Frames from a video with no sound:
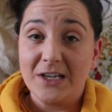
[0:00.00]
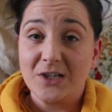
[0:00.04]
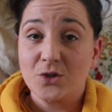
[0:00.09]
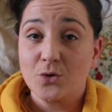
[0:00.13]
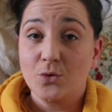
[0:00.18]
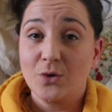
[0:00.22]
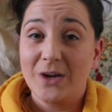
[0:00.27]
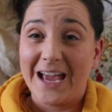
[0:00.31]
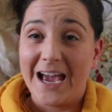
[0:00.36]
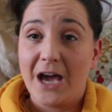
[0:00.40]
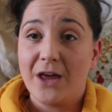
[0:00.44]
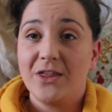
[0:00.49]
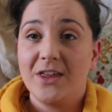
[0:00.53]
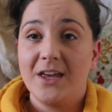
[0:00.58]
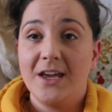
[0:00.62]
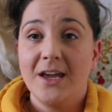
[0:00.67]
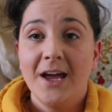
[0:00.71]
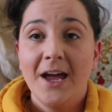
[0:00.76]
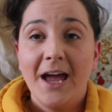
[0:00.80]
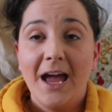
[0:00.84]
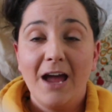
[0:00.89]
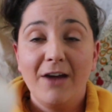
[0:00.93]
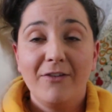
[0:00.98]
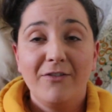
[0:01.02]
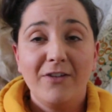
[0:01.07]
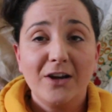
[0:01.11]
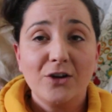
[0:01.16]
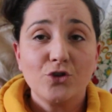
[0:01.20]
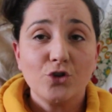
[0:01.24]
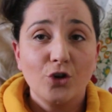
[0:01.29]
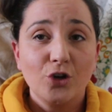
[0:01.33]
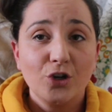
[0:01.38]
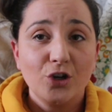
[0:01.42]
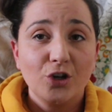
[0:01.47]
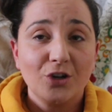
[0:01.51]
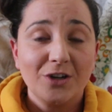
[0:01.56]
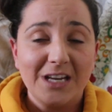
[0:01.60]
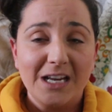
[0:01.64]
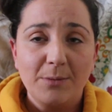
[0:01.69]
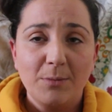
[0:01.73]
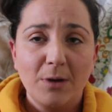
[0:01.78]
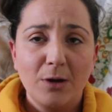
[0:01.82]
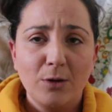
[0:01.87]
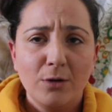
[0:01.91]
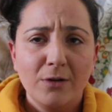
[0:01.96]
So Kathy, if I draw your
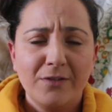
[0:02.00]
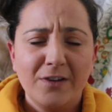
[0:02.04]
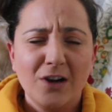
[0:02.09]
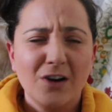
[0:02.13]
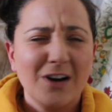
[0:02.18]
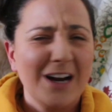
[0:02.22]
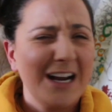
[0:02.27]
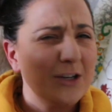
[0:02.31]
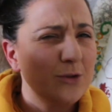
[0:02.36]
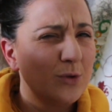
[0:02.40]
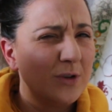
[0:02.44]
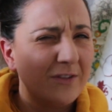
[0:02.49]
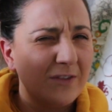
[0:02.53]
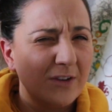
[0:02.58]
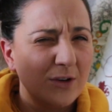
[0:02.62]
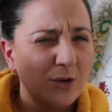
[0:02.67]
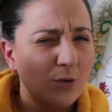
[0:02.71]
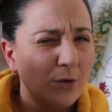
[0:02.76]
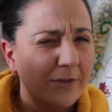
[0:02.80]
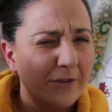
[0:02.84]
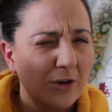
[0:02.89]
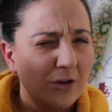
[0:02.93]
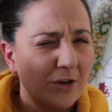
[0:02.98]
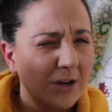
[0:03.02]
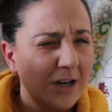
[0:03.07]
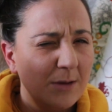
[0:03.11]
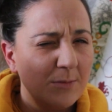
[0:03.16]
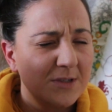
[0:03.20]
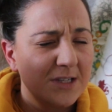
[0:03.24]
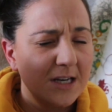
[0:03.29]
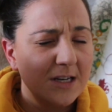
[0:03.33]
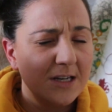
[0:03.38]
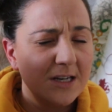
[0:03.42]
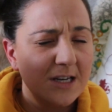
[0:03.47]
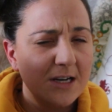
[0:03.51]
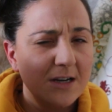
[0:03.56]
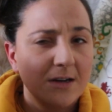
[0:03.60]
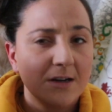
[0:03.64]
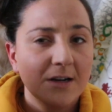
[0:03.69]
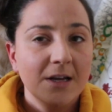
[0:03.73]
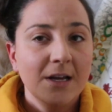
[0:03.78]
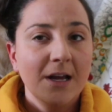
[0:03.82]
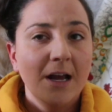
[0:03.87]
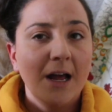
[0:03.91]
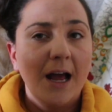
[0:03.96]
name out of here, I don't even know if your name's in here,
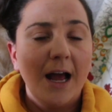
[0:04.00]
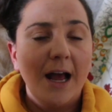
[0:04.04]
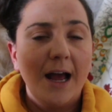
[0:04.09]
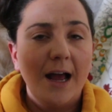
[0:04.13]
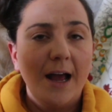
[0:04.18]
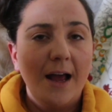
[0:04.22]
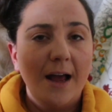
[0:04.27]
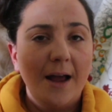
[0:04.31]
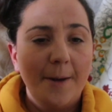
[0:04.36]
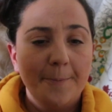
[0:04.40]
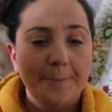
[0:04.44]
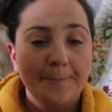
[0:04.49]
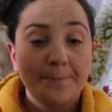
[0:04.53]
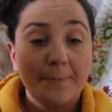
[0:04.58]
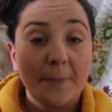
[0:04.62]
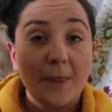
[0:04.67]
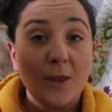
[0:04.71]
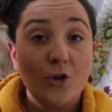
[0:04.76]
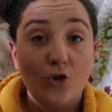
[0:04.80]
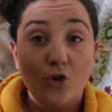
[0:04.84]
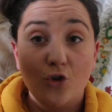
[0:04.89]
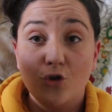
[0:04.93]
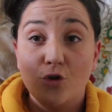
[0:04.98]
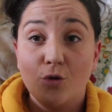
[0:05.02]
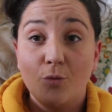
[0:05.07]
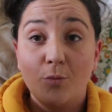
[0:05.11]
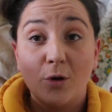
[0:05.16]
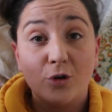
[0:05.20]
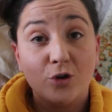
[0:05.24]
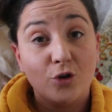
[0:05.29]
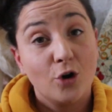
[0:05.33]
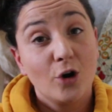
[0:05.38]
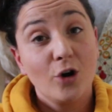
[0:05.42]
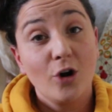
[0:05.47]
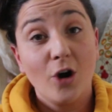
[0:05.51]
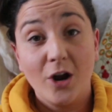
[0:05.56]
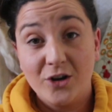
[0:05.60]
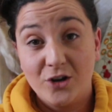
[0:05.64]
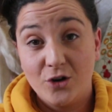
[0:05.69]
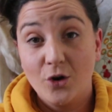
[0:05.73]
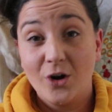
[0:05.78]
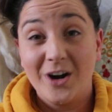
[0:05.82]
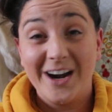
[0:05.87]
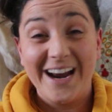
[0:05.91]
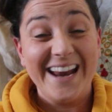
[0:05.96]

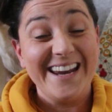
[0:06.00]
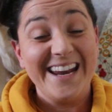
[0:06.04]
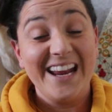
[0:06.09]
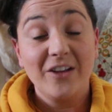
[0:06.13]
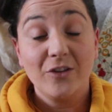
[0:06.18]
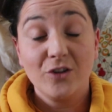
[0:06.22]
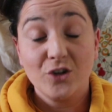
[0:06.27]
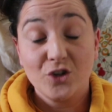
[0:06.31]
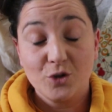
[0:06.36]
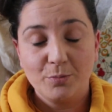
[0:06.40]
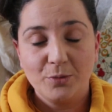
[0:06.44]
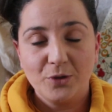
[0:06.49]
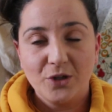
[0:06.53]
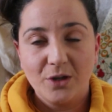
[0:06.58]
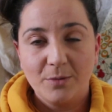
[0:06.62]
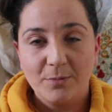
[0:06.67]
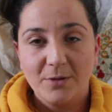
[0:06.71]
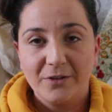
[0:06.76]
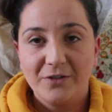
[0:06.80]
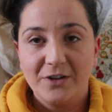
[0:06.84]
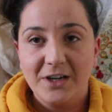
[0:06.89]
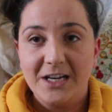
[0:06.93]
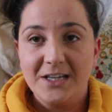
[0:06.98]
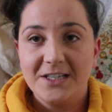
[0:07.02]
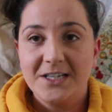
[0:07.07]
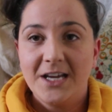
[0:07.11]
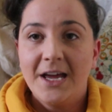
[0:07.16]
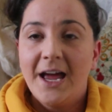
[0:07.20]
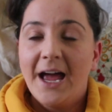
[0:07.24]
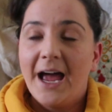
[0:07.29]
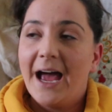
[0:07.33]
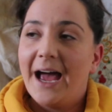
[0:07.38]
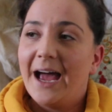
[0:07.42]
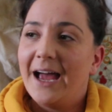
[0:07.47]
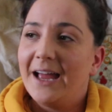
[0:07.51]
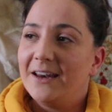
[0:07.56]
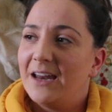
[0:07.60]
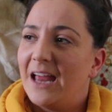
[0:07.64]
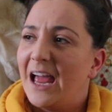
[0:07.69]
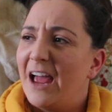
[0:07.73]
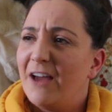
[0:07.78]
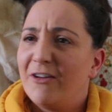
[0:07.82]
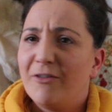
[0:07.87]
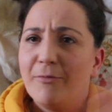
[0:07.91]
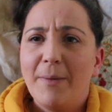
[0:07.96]
you're ineligible, I'm afraid. And
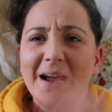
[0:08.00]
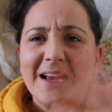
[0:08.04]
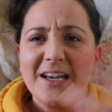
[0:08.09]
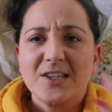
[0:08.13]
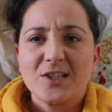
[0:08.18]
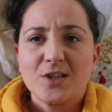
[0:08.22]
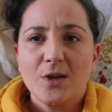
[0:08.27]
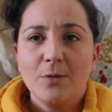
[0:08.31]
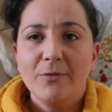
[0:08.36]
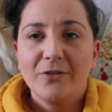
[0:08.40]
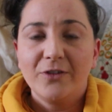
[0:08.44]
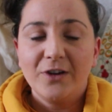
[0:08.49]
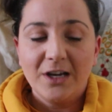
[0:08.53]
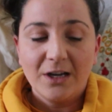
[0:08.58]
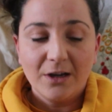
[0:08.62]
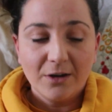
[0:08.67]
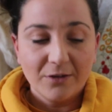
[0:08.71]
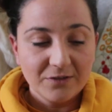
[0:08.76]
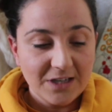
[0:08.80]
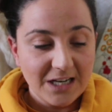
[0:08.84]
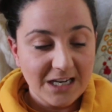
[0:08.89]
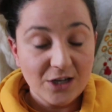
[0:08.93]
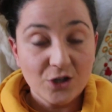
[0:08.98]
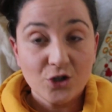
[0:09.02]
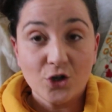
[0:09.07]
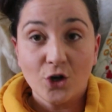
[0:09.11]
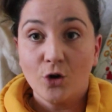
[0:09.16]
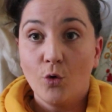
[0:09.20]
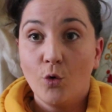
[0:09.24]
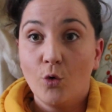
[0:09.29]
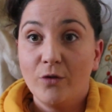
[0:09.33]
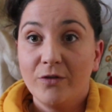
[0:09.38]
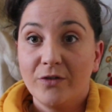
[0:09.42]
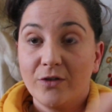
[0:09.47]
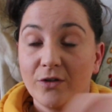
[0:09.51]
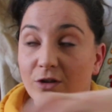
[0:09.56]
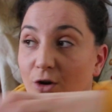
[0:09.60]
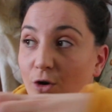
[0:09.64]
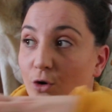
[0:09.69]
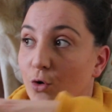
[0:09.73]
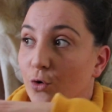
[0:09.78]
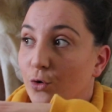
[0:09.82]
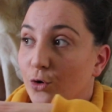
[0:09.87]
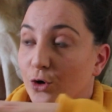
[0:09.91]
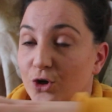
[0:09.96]
if by some freak of nature over the
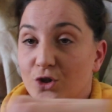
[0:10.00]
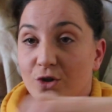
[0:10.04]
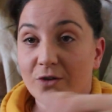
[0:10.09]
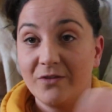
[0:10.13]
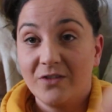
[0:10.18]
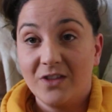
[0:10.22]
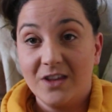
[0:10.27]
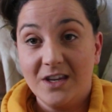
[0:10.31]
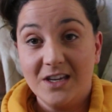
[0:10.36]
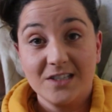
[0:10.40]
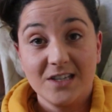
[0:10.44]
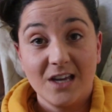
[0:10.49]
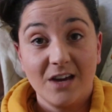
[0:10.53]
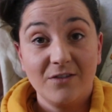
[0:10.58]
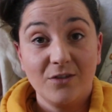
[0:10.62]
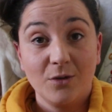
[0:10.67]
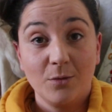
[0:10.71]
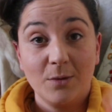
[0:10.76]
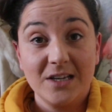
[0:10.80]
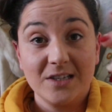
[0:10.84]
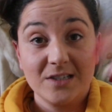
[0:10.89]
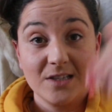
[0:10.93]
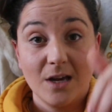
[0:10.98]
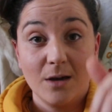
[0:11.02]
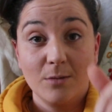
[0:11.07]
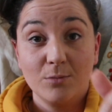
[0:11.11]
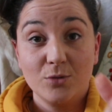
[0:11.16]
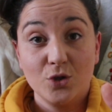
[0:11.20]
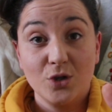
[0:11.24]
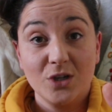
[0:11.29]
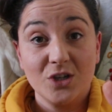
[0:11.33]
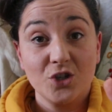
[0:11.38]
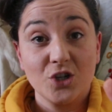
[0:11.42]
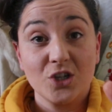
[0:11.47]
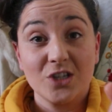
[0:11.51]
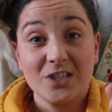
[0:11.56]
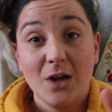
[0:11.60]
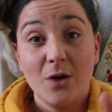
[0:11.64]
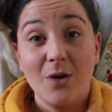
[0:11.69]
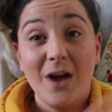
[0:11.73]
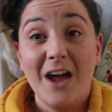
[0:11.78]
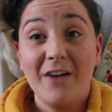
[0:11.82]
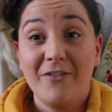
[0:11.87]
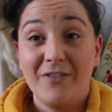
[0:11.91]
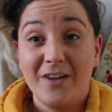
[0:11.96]
course of these giveaways that I'm doing just now,
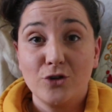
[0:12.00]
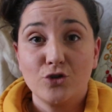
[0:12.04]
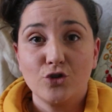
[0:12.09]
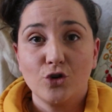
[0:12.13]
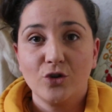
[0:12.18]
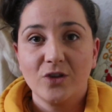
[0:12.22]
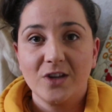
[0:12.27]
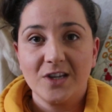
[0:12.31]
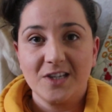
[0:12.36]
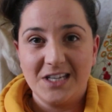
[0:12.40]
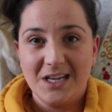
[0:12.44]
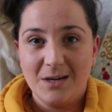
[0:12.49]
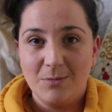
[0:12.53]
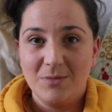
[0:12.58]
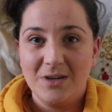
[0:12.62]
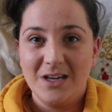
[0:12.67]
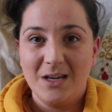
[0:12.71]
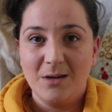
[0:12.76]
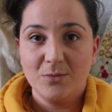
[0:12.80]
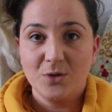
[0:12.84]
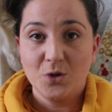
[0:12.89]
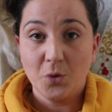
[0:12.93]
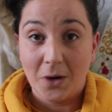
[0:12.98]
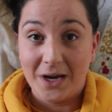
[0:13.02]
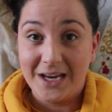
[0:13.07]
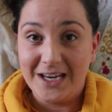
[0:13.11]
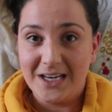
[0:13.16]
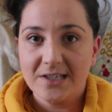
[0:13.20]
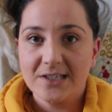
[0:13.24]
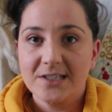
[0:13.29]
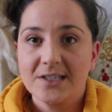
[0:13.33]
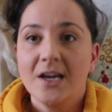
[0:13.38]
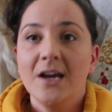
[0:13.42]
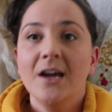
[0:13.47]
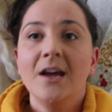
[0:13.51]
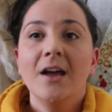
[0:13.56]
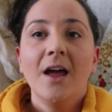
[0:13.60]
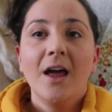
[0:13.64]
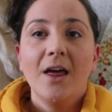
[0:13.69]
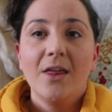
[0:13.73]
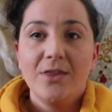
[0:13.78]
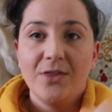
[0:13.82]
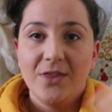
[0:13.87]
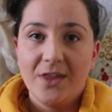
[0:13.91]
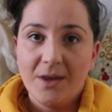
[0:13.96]
if I draw the same name twice,
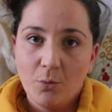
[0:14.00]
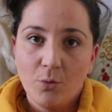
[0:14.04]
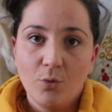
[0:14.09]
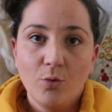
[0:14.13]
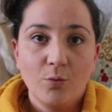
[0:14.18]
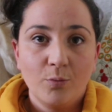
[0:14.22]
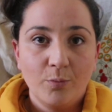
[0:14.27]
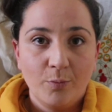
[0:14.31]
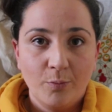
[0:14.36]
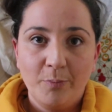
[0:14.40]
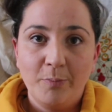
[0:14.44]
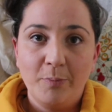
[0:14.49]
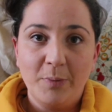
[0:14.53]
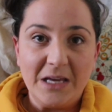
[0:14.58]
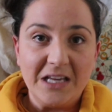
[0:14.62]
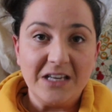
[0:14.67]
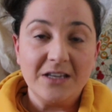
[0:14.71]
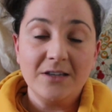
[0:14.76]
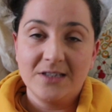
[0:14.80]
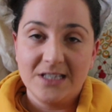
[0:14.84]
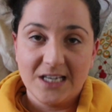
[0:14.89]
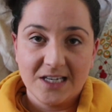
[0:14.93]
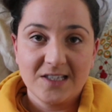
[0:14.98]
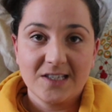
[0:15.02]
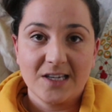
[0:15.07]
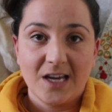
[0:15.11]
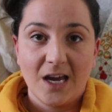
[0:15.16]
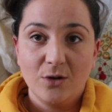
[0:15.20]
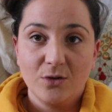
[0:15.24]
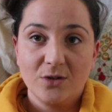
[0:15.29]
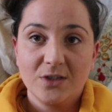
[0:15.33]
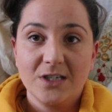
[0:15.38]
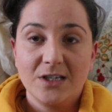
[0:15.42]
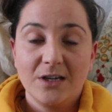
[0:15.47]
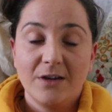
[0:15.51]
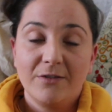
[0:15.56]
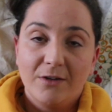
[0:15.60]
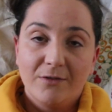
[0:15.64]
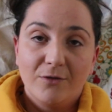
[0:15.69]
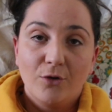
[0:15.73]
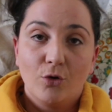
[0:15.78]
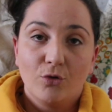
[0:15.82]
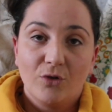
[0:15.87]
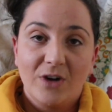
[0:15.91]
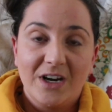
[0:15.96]
they will be discounted if
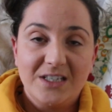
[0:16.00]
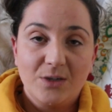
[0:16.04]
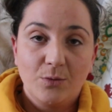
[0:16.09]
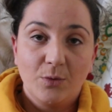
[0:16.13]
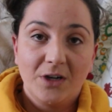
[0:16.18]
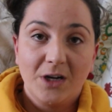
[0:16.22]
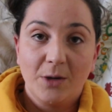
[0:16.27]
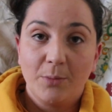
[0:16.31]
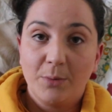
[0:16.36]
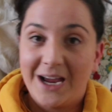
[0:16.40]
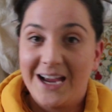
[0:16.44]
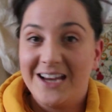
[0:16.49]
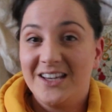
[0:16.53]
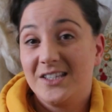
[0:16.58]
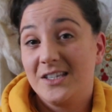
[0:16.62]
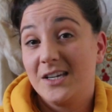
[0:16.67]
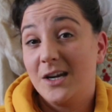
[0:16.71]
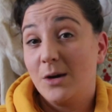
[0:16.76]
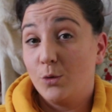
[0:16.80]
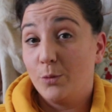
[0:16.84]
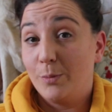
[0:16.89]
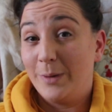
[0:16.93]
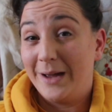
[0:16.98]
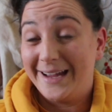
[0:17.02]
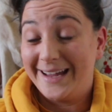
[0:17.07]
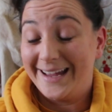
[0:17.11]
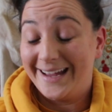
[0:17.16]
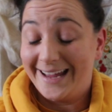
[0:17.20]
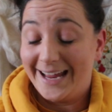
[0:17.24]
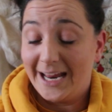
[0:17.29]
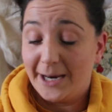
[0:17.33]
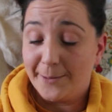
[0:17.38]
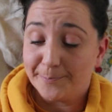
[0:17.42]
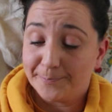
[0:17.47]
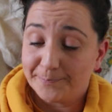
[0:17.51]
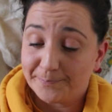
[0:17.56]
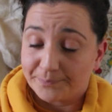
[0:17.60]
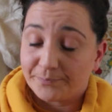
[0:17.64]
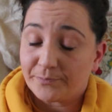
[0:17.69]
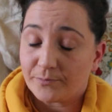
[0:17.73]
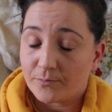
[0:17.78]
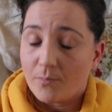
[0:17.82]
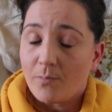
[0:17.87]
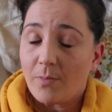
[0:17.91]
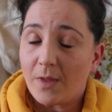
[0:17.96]
you've already won a prize, and I will pick again.
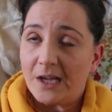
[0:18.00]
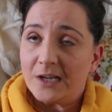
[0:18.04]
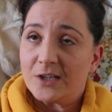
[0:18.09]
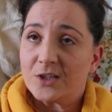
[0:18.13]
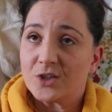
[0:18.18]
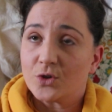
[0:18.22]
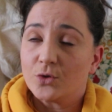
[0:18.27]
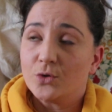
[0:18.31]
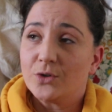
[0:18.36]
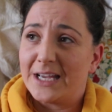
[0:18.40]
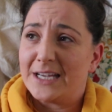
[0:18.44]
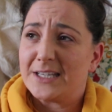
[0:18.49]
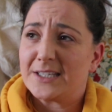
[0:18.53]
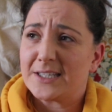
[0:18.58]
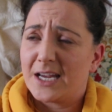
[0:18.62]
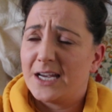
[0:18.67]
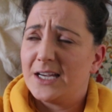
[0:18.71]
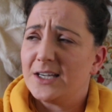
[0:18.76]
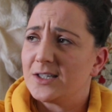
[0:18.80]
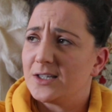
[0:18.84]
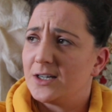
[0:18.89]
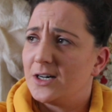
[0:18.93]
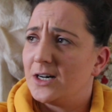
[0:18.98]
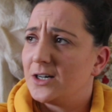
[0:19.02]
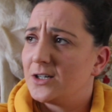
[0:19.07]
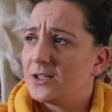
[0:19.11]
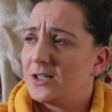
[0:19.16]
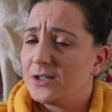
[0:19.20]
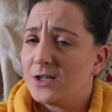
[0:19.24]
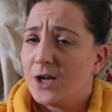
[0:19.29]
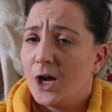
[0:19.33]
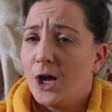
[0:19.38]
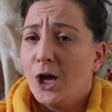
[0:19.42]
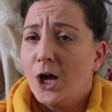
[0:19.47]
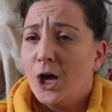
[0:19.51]
So let's get started.